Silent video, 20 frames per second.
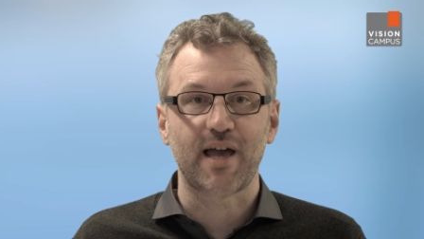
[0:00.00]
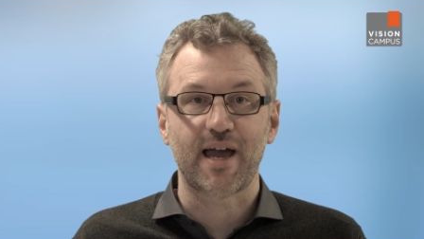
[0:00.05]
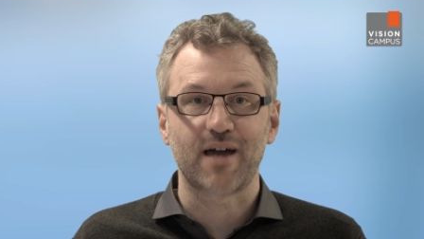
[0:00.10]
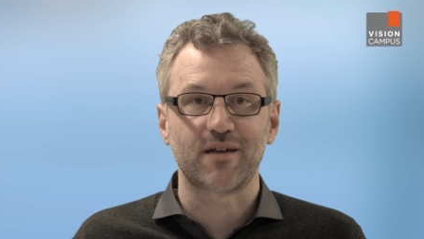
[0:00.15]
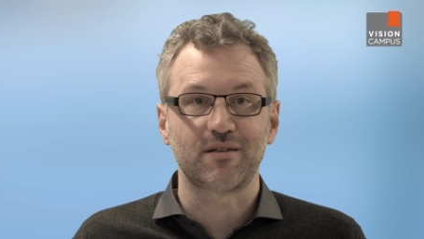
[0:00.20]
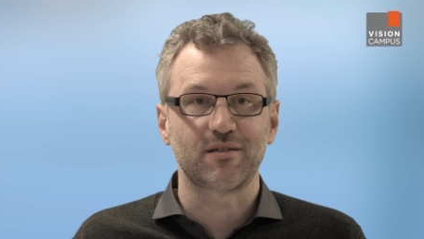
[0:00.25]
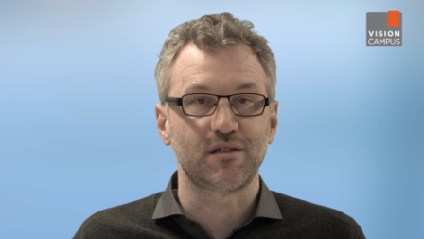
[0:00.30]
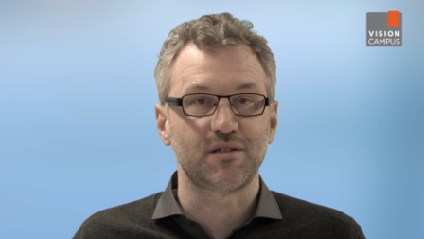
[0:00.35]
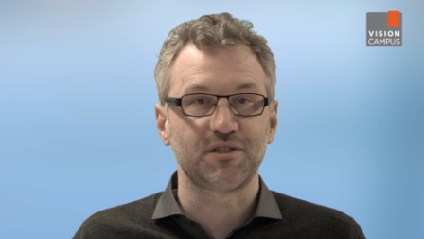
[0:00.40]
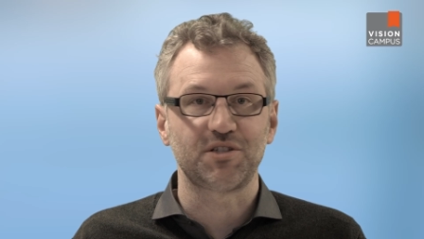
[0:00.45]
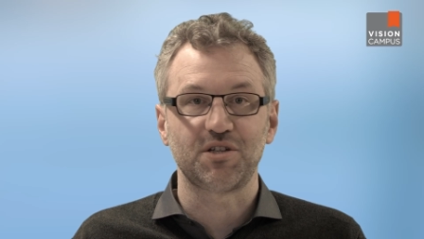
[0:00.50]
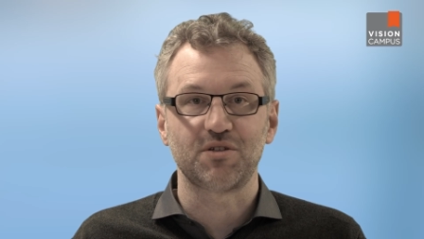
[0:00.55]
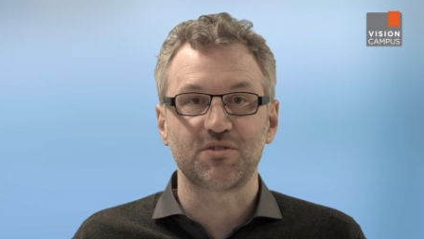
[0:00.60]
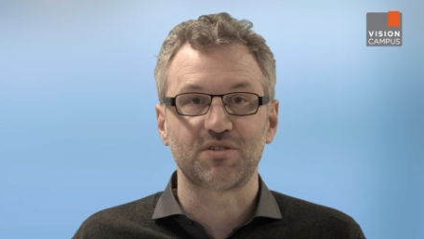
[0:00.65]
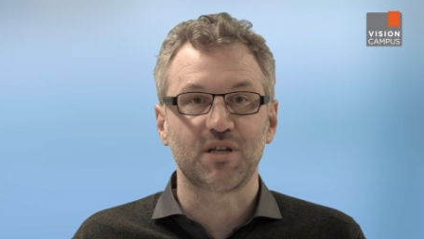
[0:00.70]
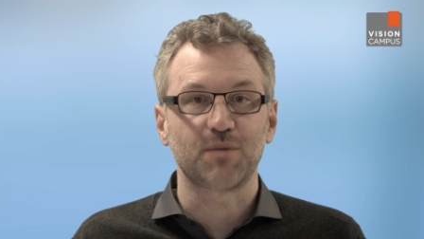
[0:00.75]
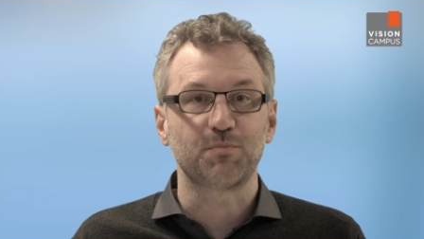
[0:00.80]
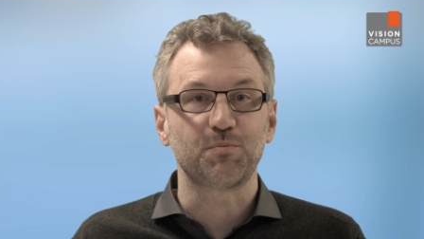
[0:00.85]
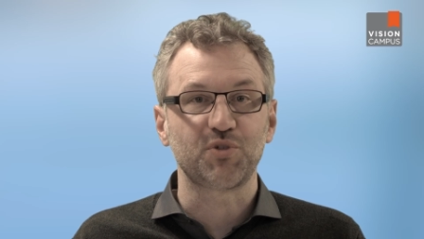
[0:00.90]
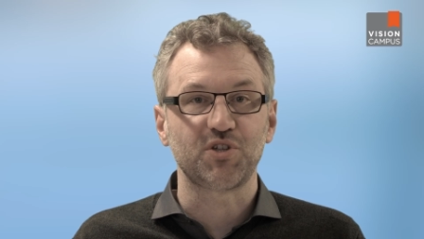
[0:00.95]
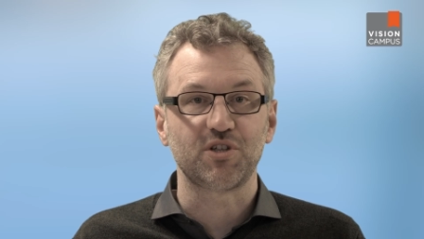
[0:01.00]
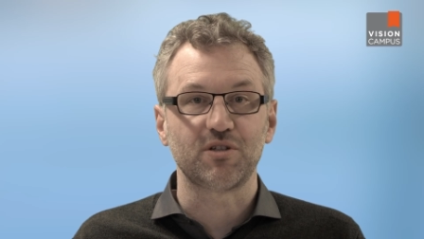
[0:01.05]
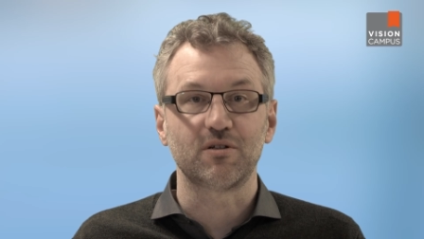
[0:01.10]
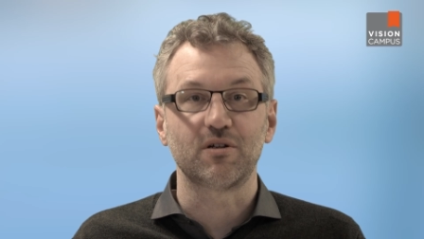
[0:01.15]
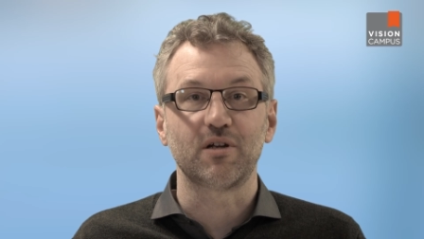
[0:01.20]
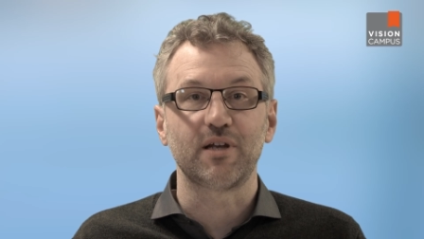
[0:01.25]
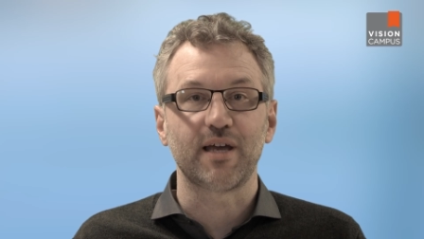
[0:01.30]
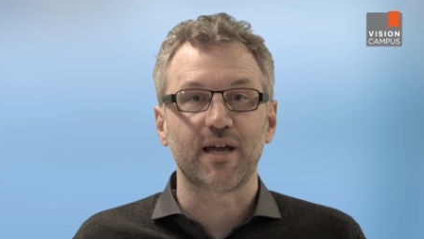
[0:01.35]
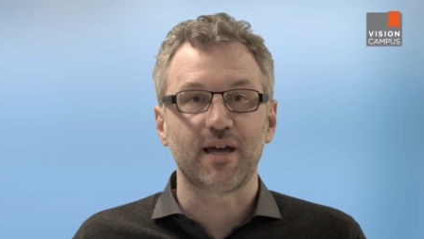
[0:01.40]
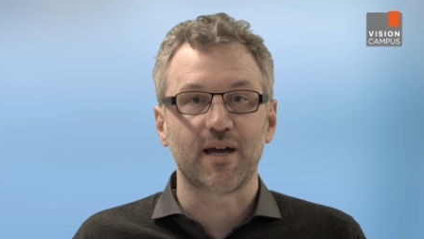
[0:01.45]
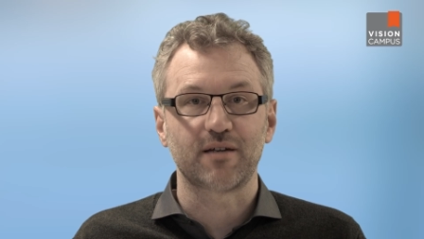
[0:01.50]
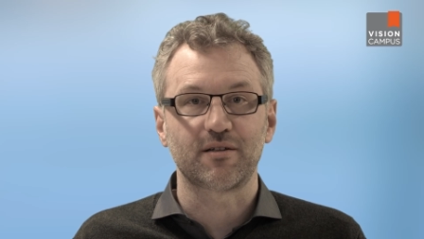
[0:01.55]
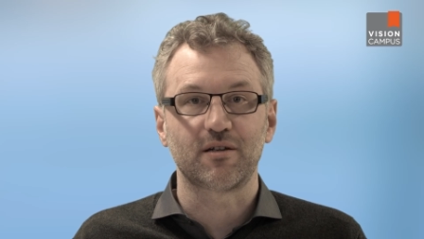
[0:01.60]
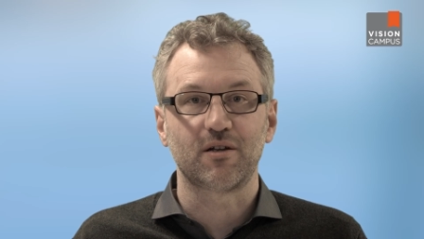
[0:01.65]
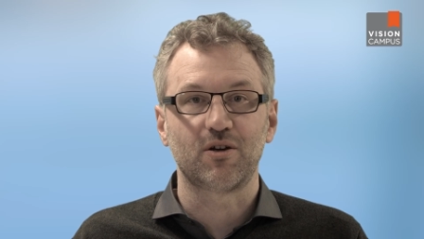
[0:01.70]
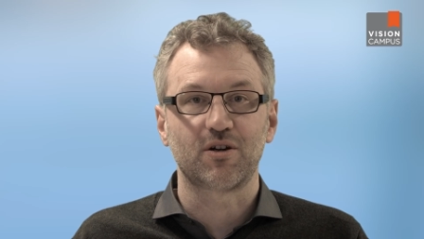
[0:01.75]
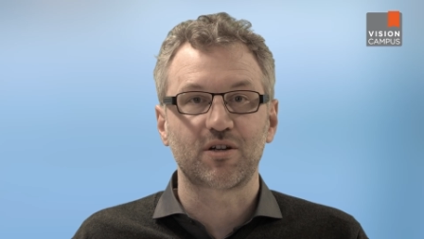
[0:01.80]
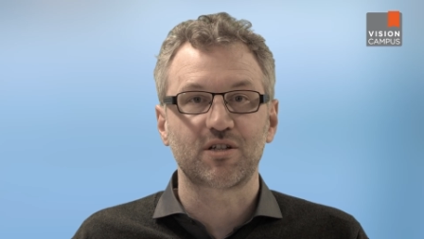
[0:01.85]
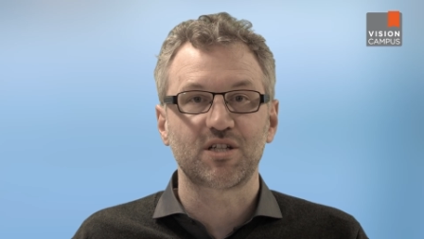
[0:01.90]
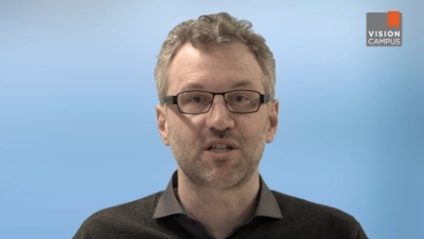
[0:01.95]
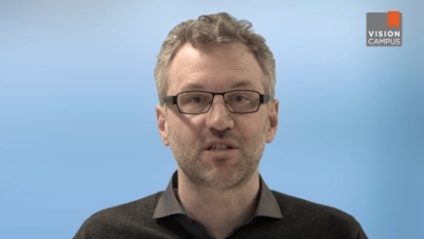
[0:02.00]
handled using purely analog